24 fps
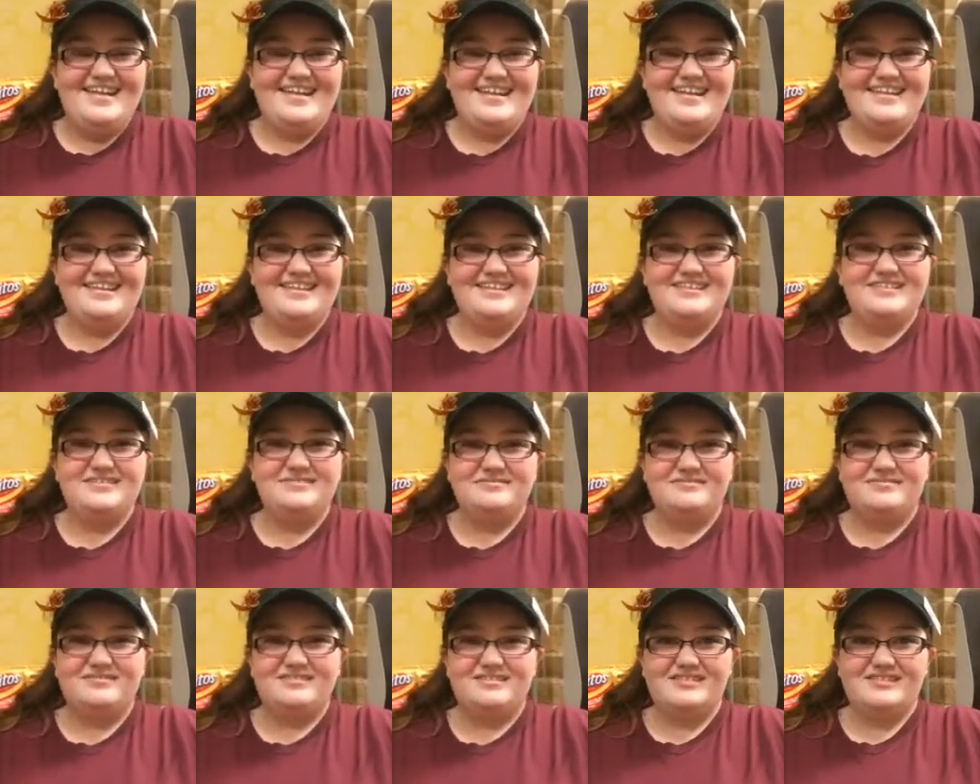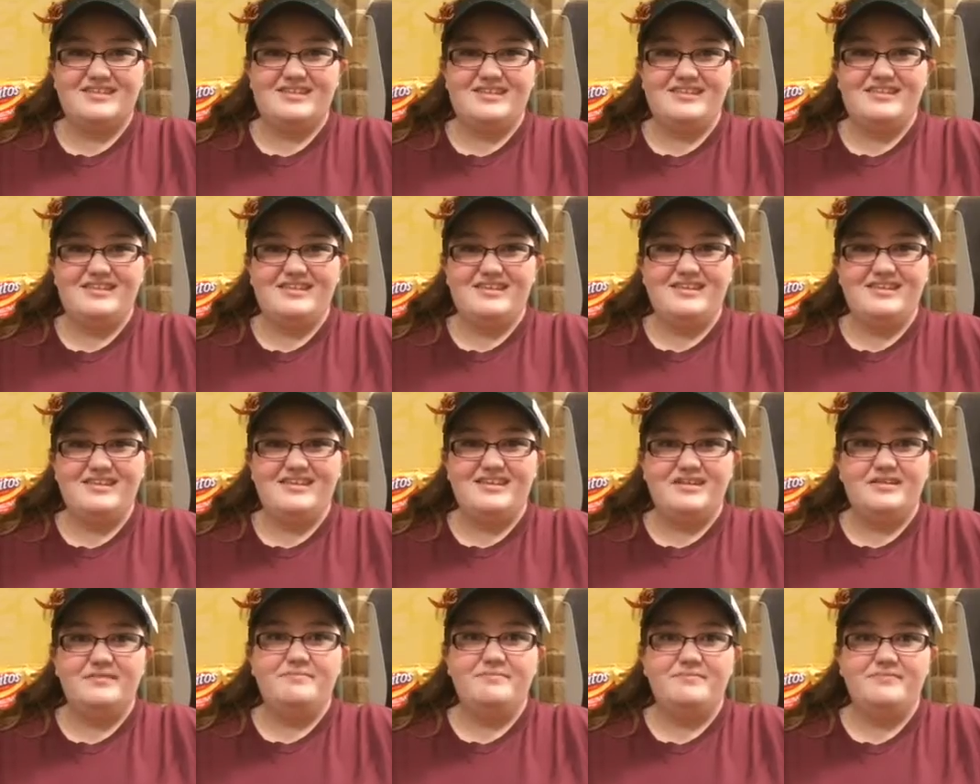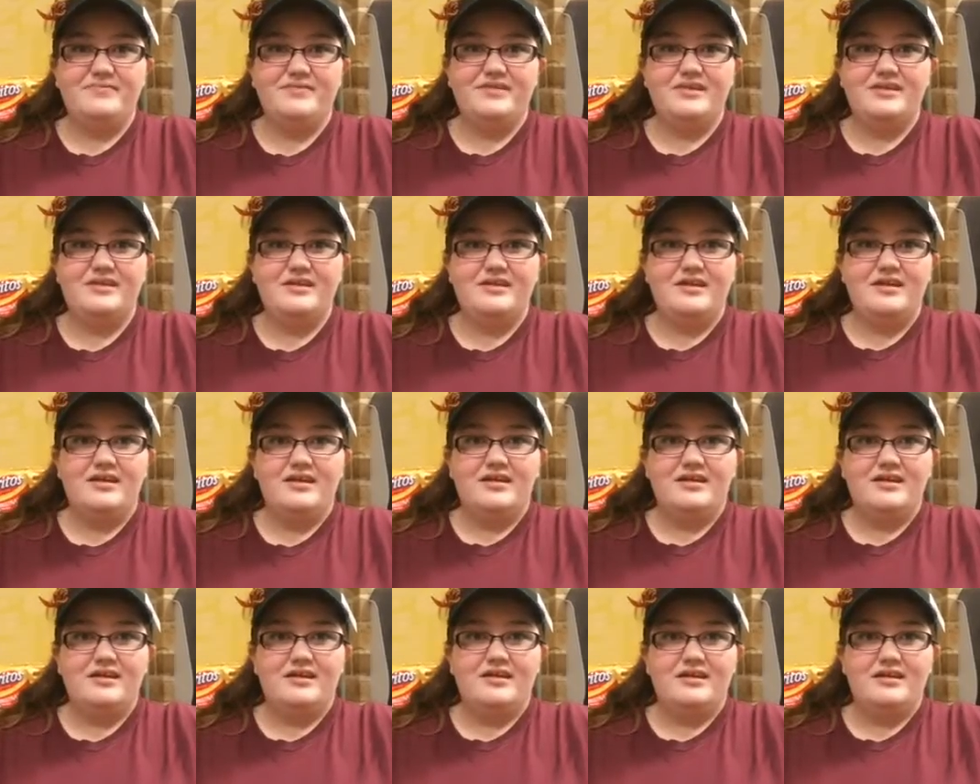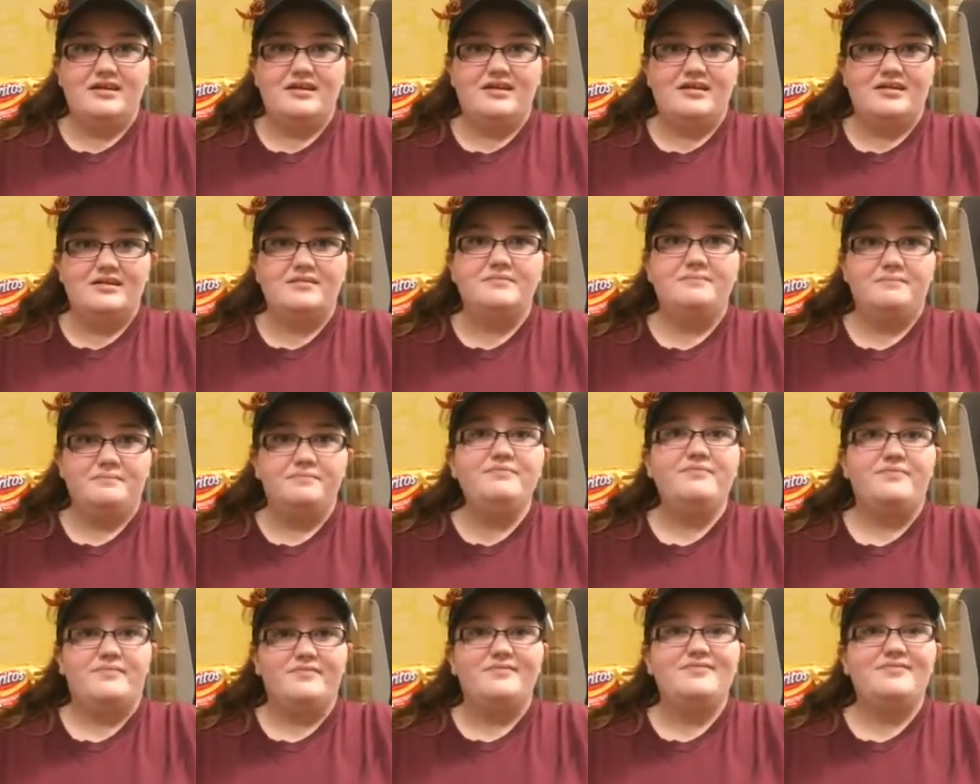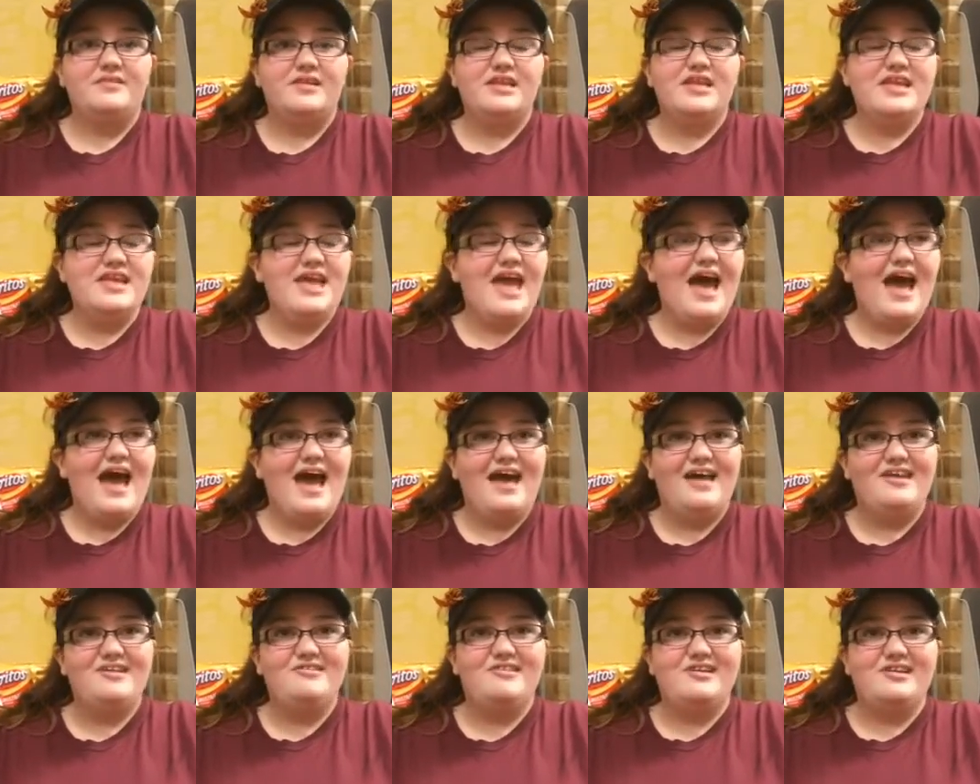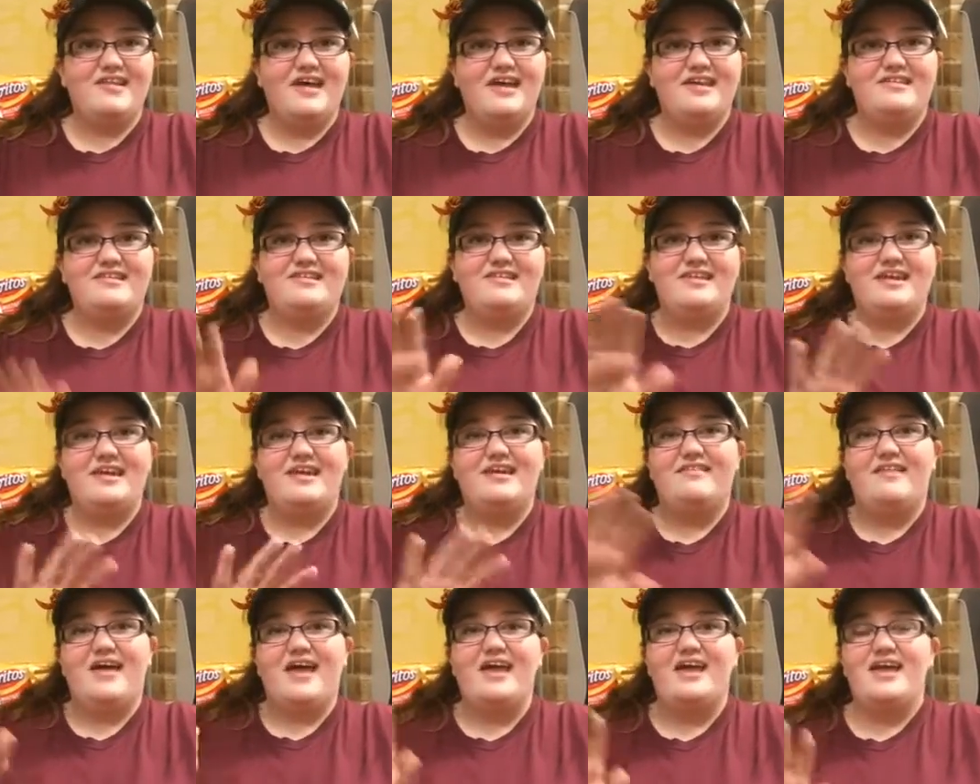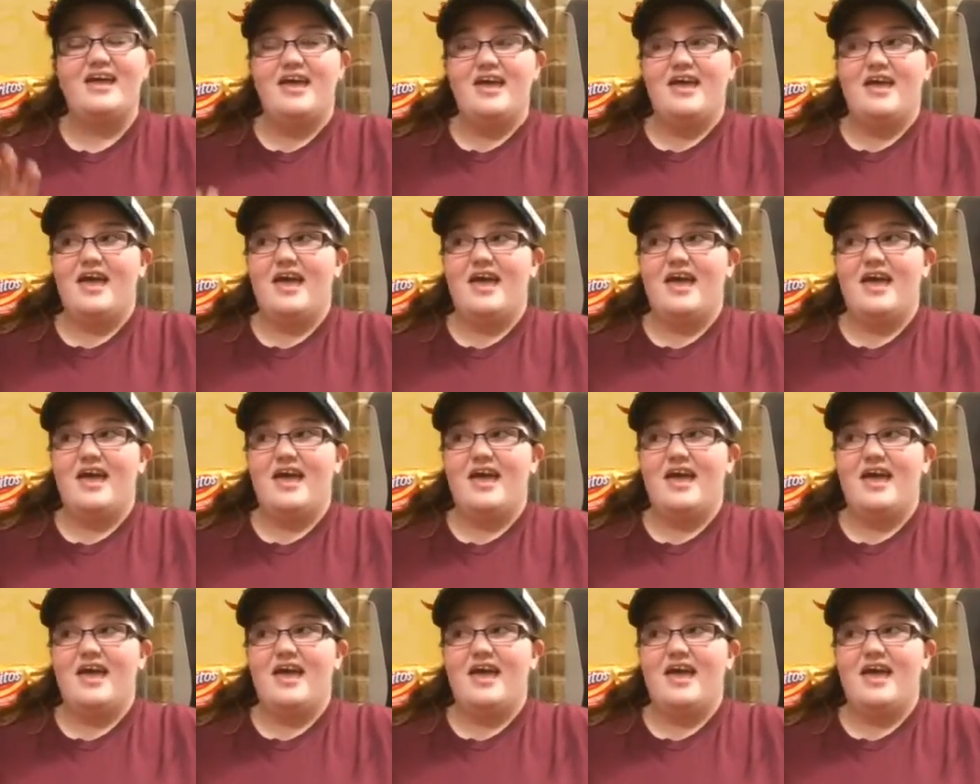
so you actually witnessed the fire go from the car to the building yeah you could like see it like